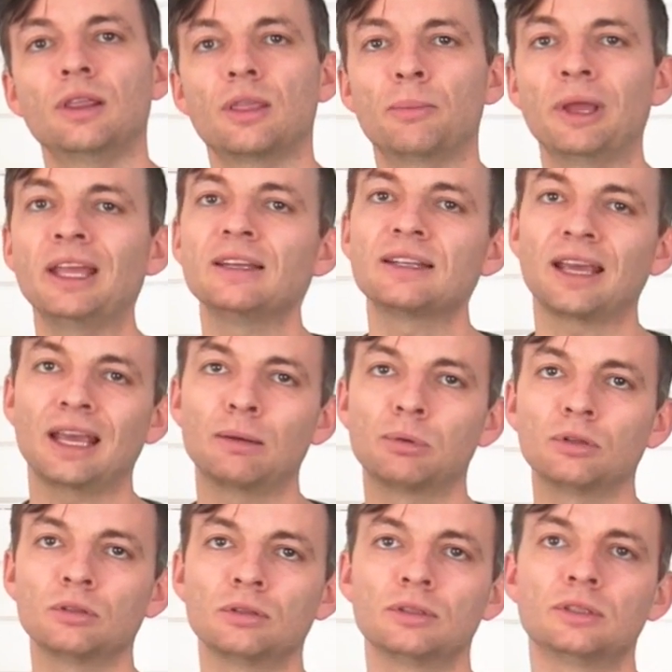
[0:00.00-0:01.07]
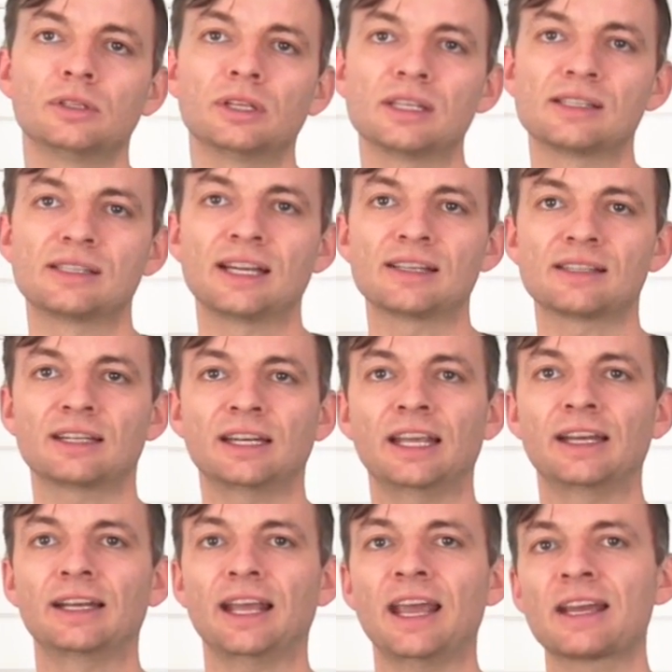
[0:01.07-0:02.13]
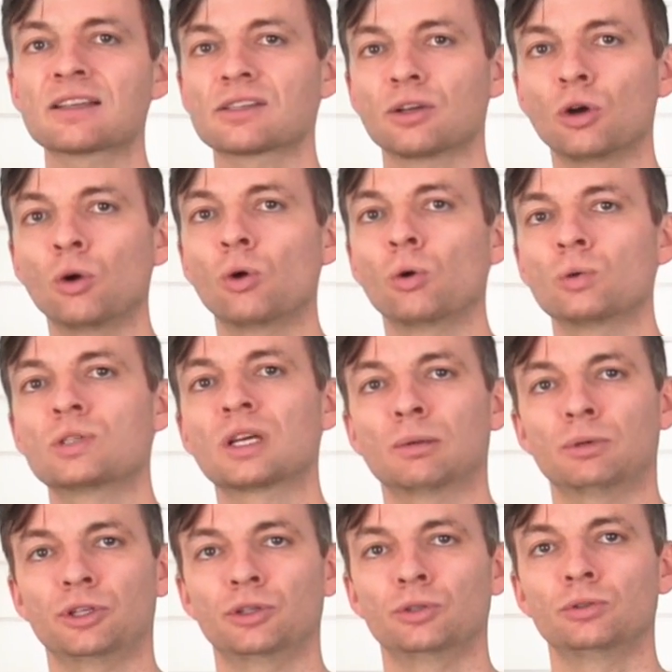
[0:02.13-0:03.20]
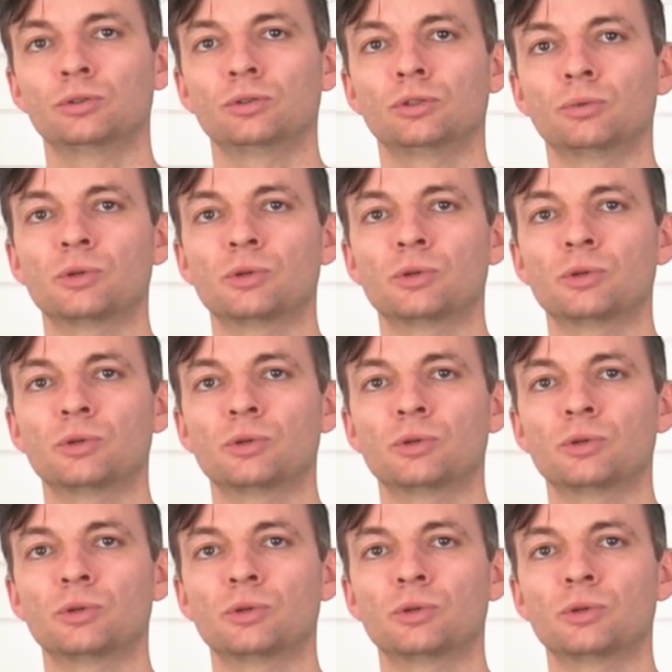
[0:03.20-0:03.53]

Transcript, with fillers: The main cable is designated SOOW,